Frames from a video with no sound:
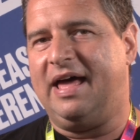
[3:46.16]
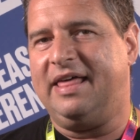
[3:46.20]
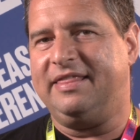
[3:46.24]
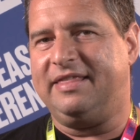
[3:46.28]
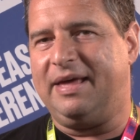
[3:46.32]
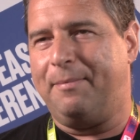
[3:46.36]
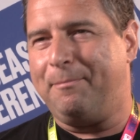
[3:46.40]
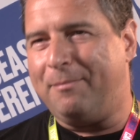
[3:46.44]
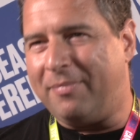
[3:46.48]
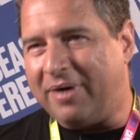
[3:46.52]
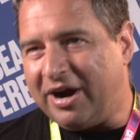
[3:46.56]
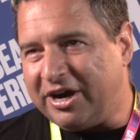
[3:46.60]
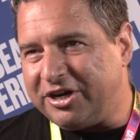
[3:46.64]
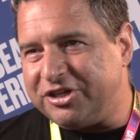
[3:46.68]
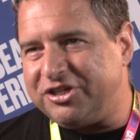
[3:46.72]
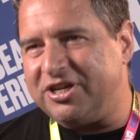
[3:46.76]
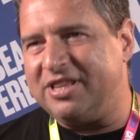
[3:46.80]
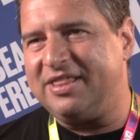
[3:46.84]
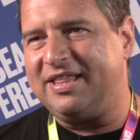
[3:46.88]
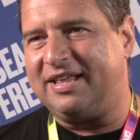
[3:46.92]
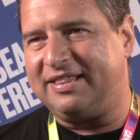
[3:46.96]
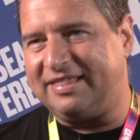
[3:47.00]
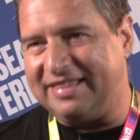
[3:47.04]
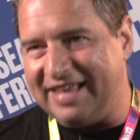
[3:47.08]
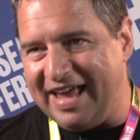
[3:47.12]
the
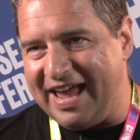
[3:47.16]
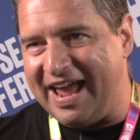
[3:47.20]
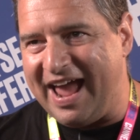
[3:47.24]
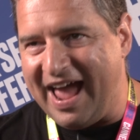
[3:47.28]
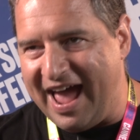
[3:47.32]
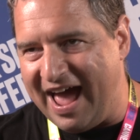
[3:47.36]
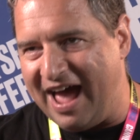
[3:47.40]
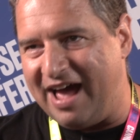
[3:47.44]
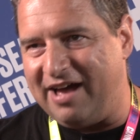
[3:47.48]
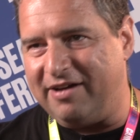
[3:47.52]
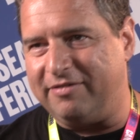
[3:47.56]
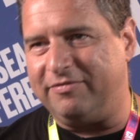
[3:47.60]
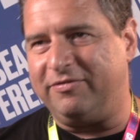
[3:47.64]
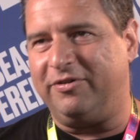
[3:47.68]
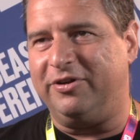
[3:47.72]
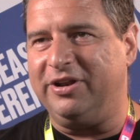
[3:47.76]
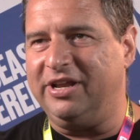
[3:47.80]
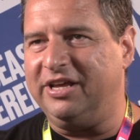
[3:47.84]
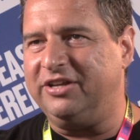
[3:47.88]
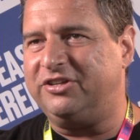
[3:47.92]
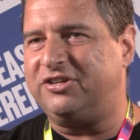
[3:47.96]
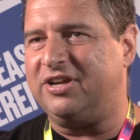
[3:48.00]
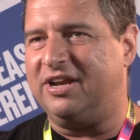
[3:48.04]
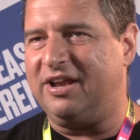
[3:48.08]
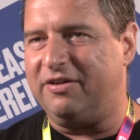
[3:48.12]
margin that they have on
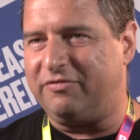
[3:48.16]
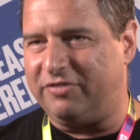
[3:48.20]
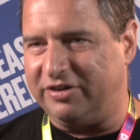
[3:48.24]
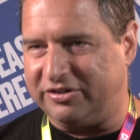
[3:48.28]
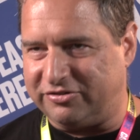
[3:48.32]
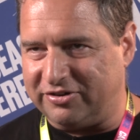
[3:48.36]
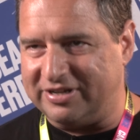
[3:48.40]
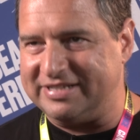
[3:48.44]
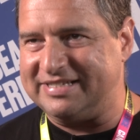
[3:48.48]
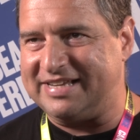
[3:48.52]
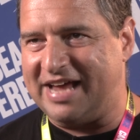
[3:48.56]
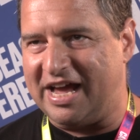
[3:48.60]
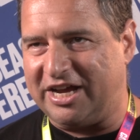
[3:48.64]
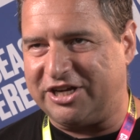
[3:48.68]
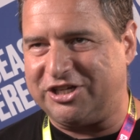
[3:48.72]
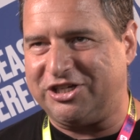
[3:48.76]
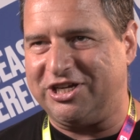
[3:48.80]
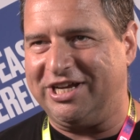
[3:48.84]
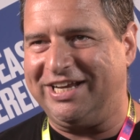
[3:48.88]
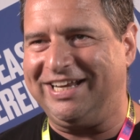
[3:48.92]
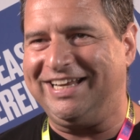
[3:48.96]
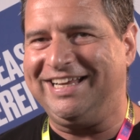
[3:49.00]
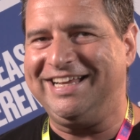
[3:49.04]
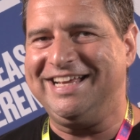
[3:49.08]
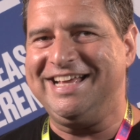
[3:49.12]
each and every
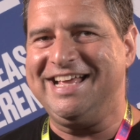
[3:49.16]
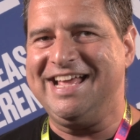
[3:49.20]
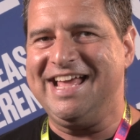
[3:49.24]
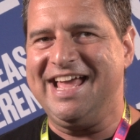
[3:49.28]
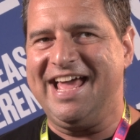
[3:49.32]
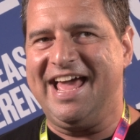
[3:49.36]
transaction,